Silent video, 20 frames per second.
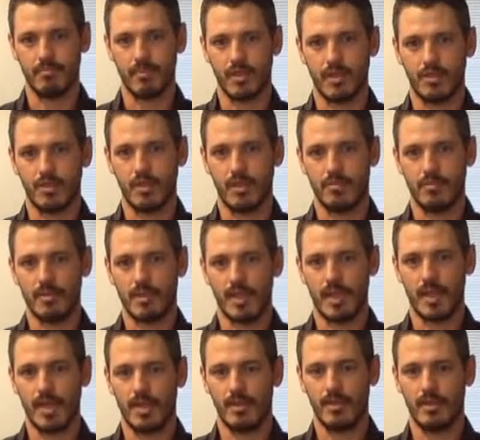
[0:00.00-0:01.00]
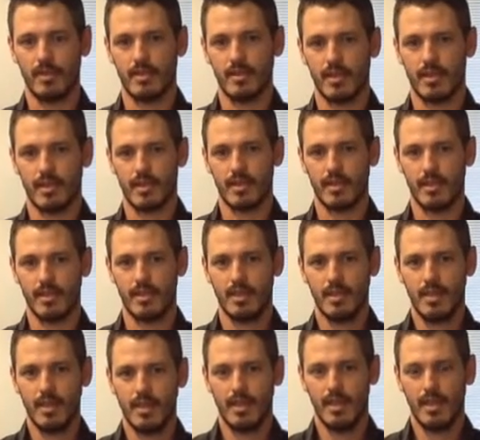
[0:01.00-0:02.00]
On top of that, I think
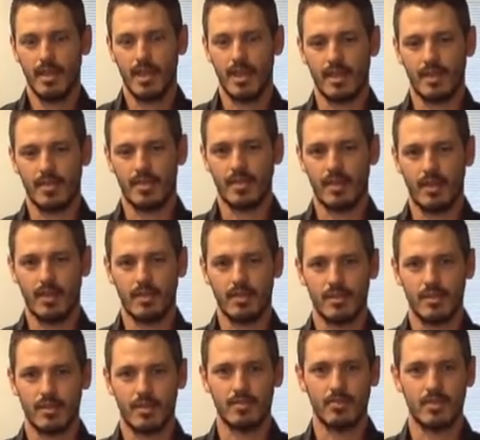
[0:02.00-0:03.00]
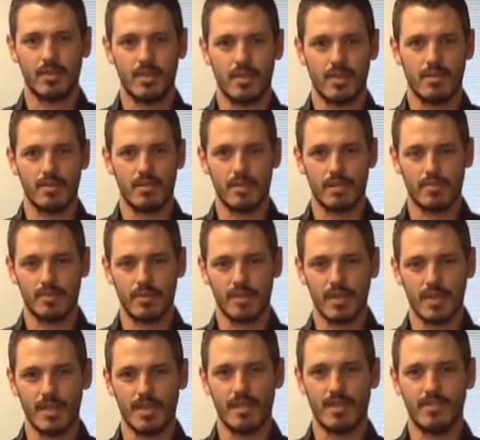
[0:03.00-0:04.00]
as cyclists we're generally
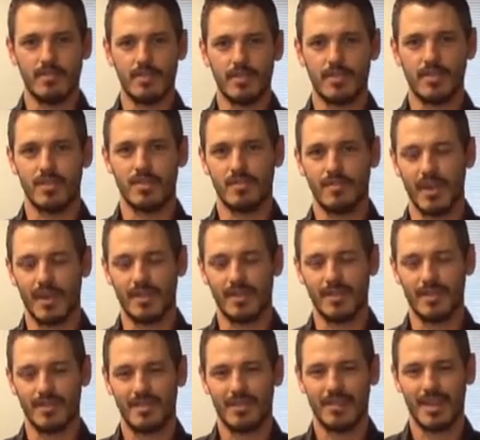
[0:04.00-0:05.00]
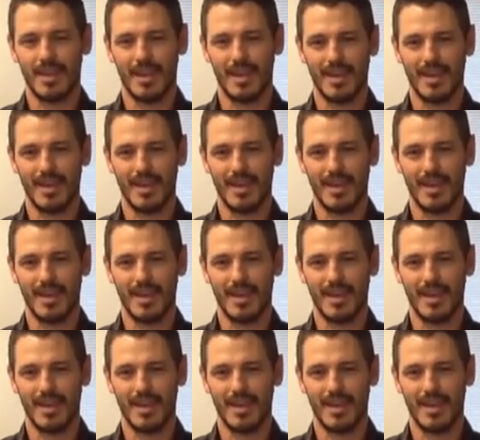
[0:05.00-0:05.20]
pretty inefficient runners,